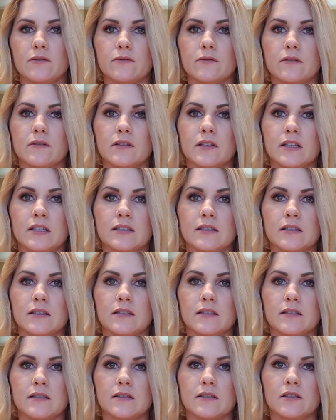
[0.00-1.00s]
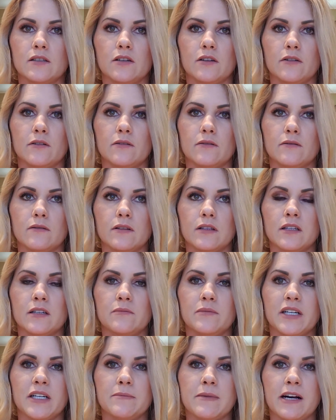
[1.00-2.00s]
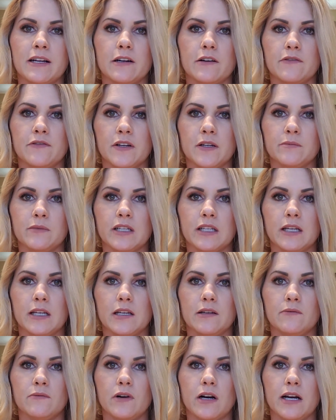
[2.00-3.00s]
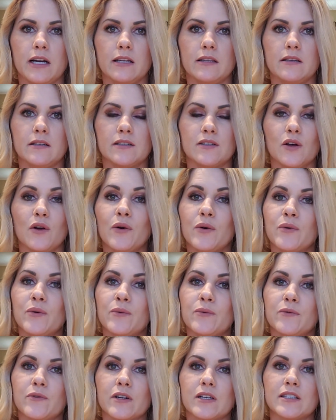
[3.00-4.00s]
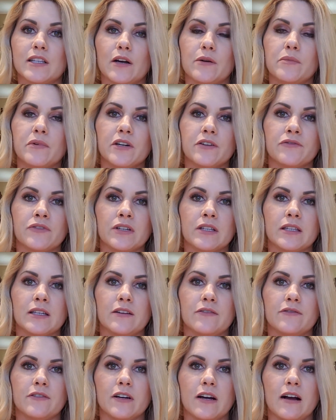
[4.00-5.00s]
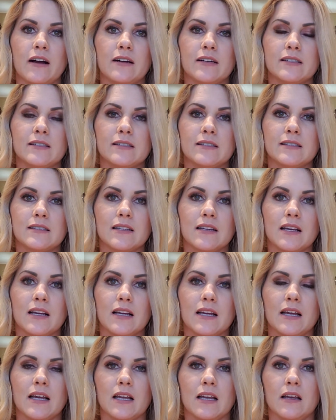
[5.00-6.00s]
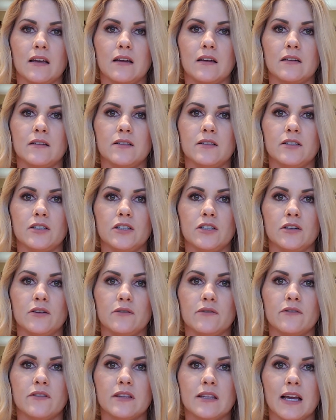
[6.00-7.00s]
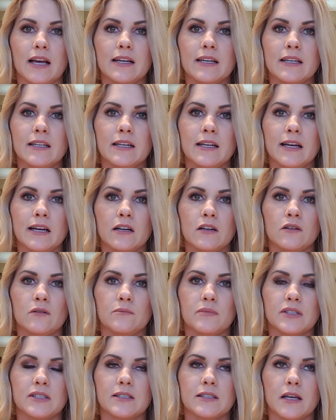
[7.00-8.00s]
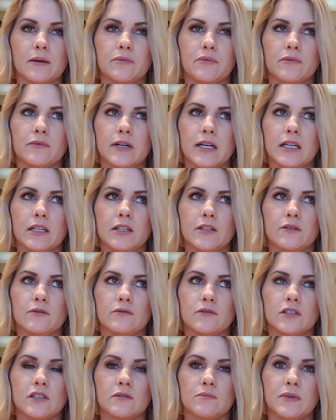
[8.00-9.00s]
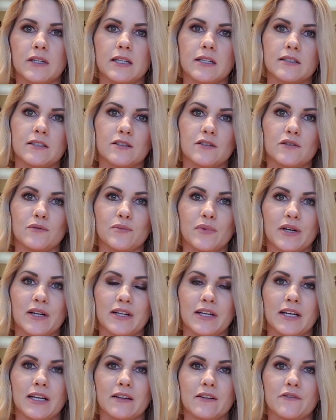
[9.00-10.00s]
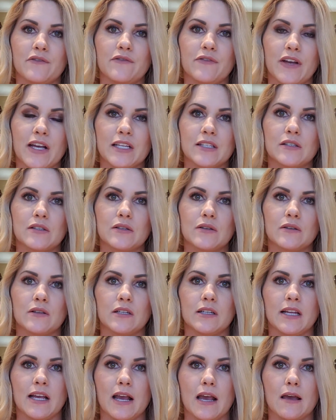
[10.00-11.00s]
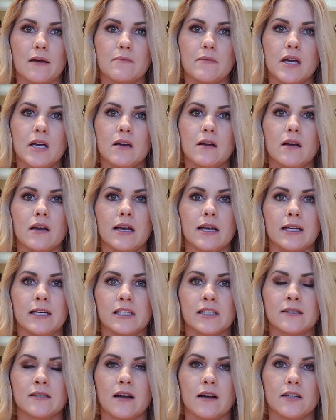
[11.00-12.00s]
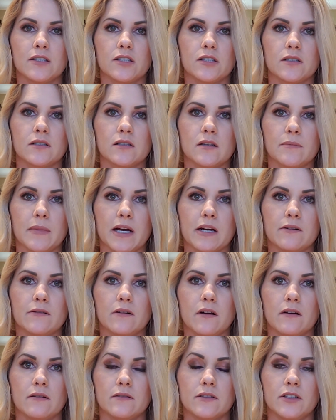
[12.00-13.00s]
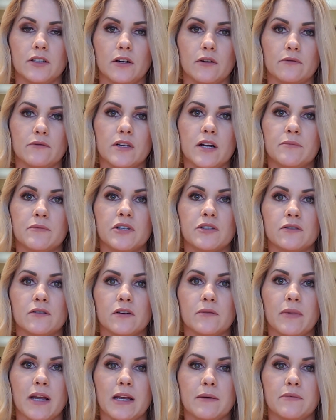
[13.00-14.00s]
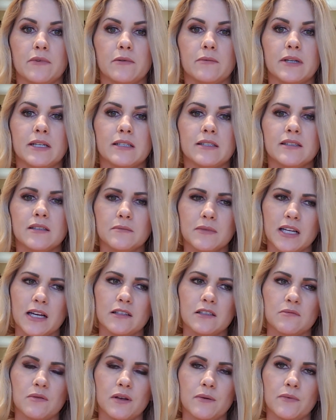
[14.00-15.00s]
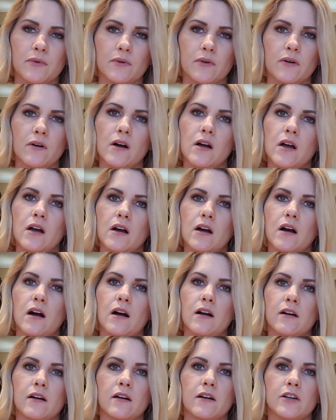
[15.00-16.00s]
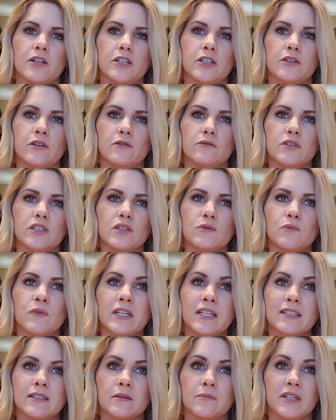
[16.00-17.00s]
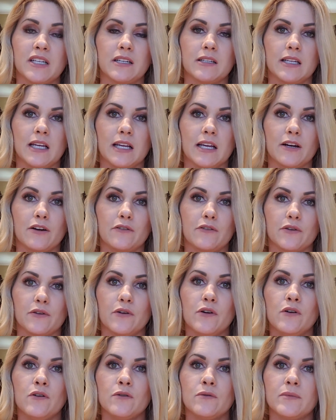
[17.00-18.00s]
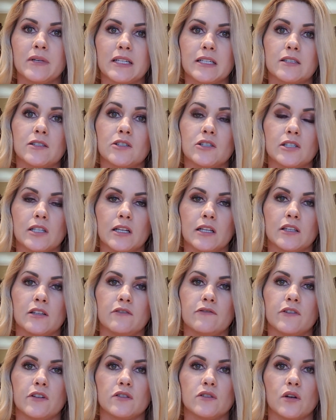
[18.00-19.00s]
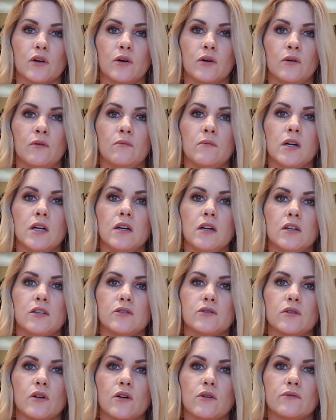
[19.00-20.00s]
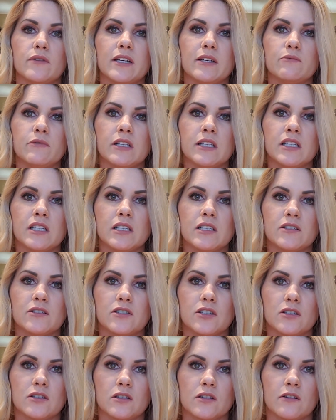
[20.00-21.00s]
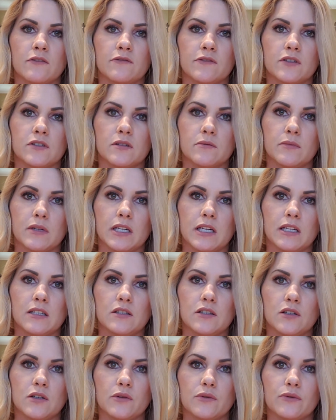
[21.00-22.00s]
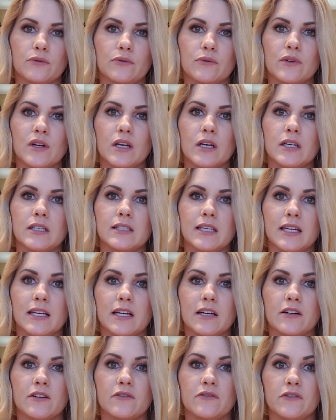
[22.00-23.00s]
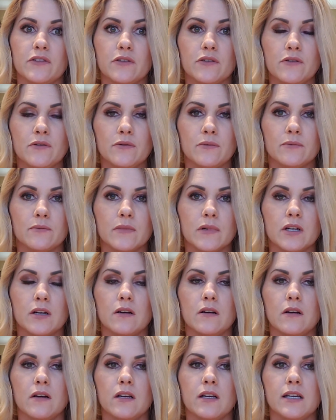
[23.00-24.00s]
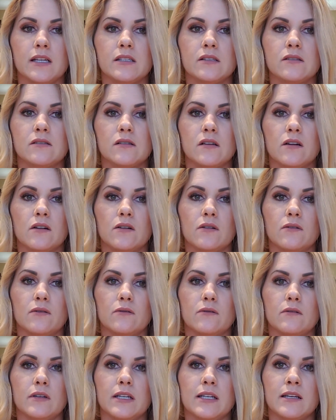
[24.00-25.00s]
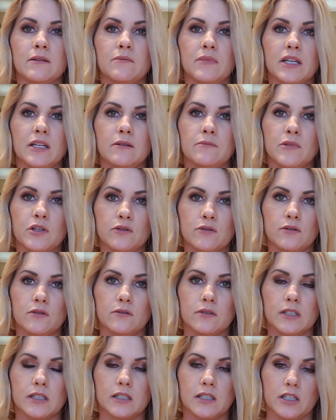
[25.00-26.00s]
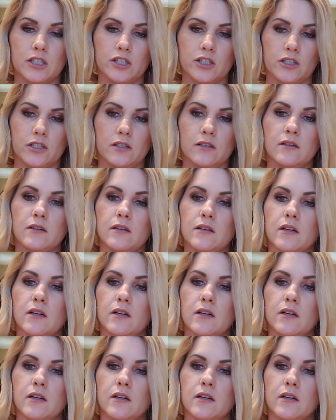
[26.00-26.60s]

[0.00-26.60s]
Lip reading: this is, a little bit about our family and why this home works out perfectly for us. And, that can help separate you, just because they're putting a face to the name and it's not just about, numbers on a paper, because sometimes people are, just wanting somebody to take care of their home because they're selling the first home. So they really are just looking for somebody to take care of their home. And so it can be an emotional decision.